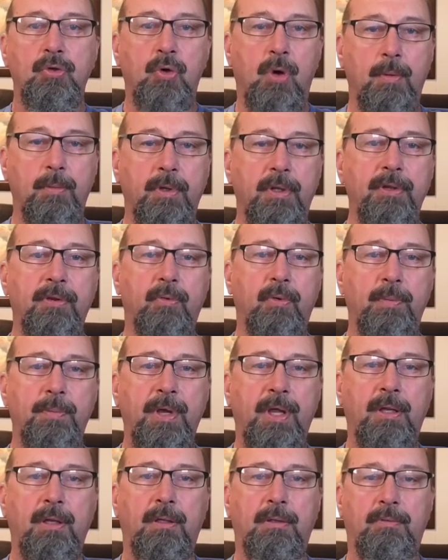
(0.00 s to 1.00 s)
Normally, the
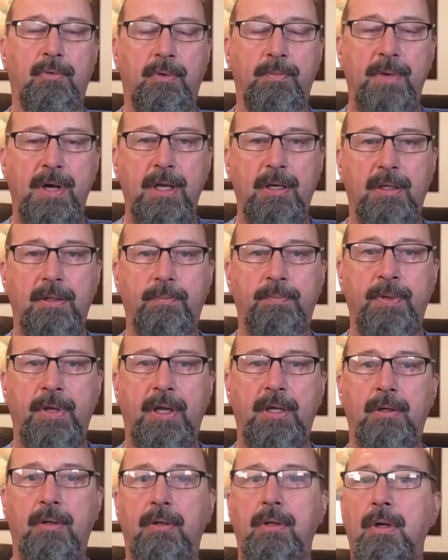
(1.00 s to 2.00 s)
remodeling
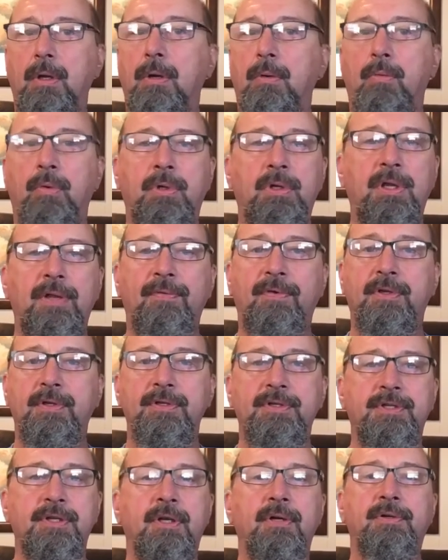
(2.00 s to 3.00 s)
painter wouldn't even
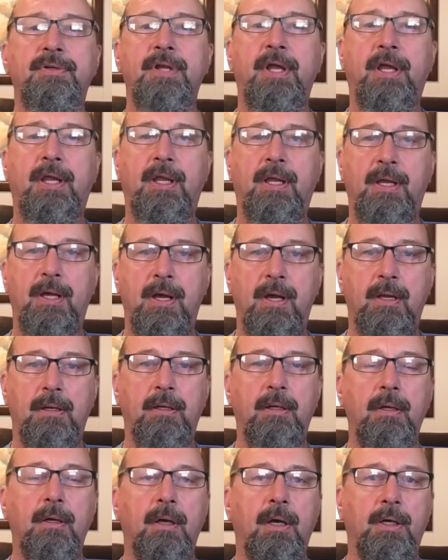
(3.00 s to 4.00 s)
consider taking
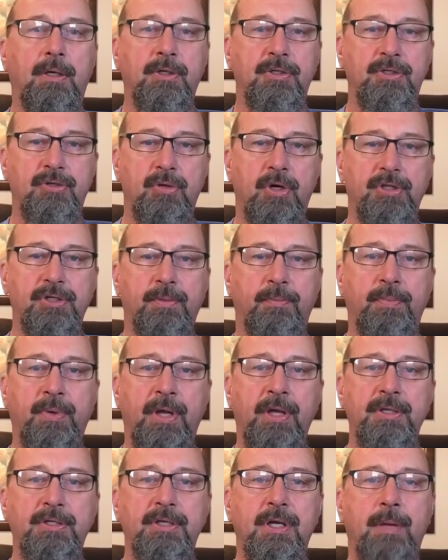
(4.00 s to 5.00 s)
on a construction
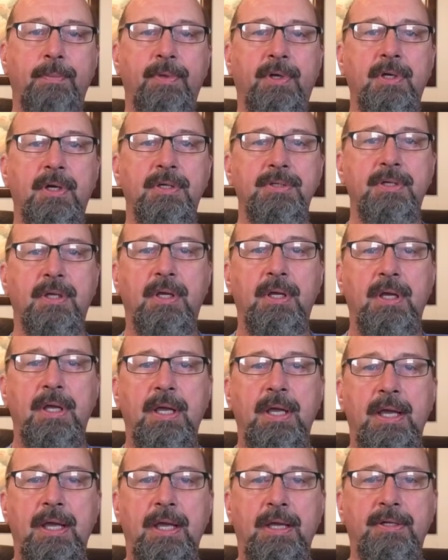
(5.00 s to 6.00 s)
paint job because
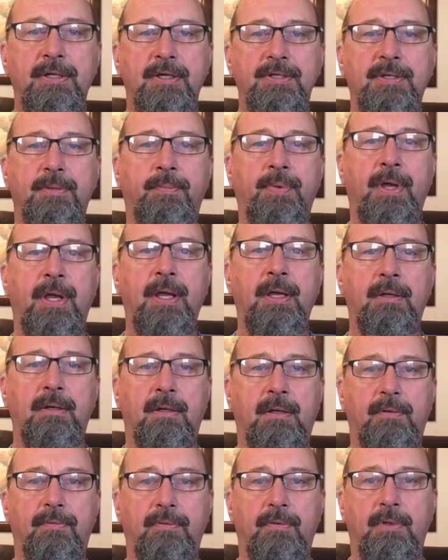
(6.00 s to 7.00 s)
it doesn't pay
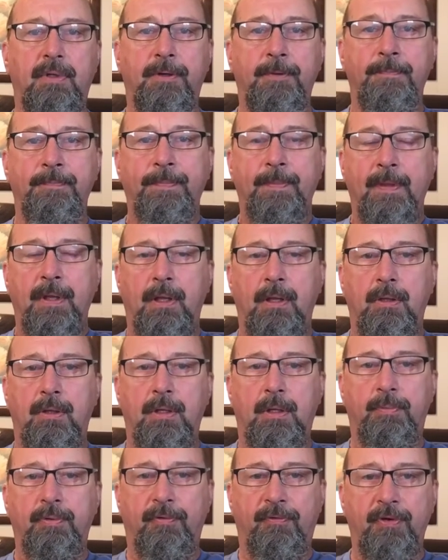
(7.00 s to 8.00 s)
enough.
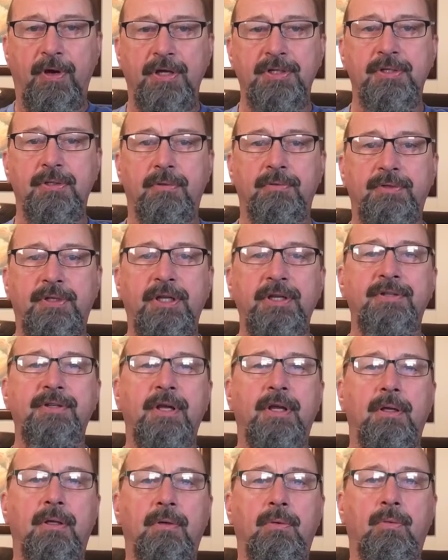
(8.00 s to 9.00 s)
The professional
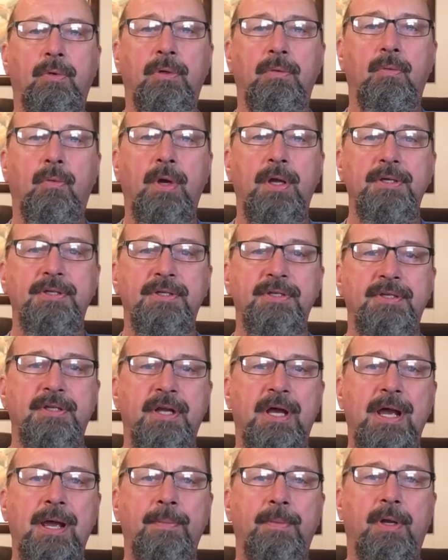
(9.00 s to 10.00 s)
detailer wouldn't waste his
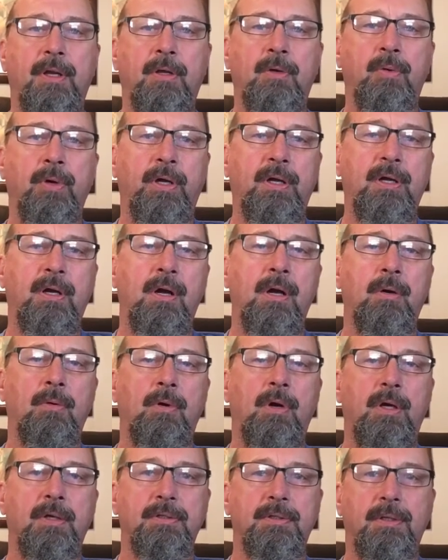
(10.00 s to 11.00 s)
time on a quick car
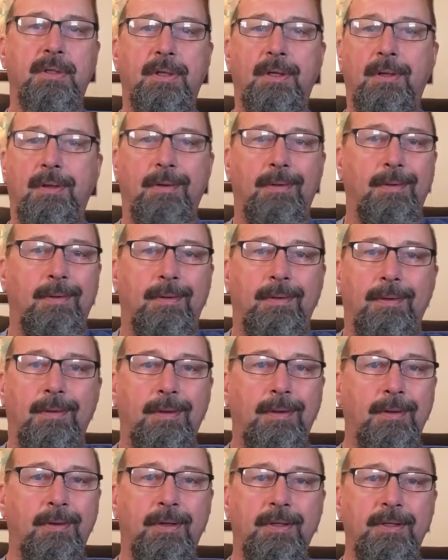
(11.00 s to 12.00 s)
wash.
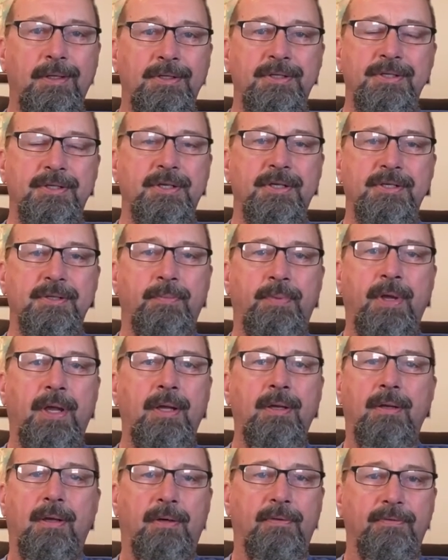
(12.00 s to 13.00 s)
It just doesn't
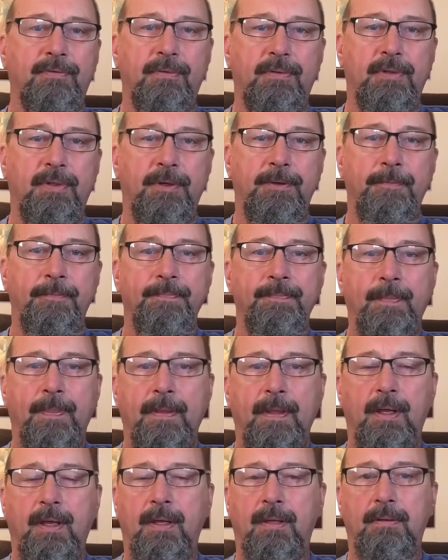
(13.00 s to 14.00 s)
pay enough.
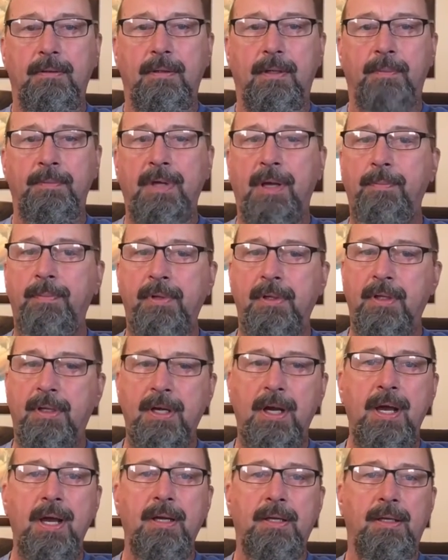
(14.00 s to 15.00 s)
And I'm not being
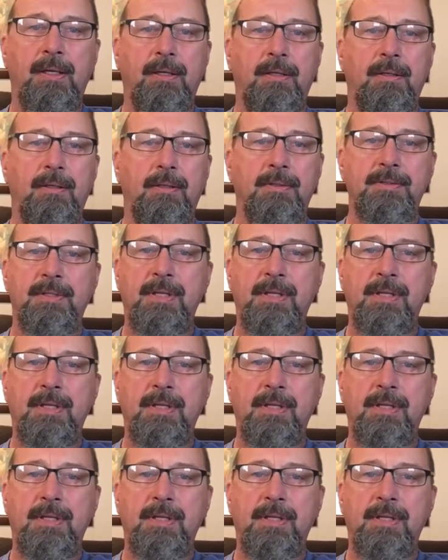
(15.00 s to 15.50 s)
cocky.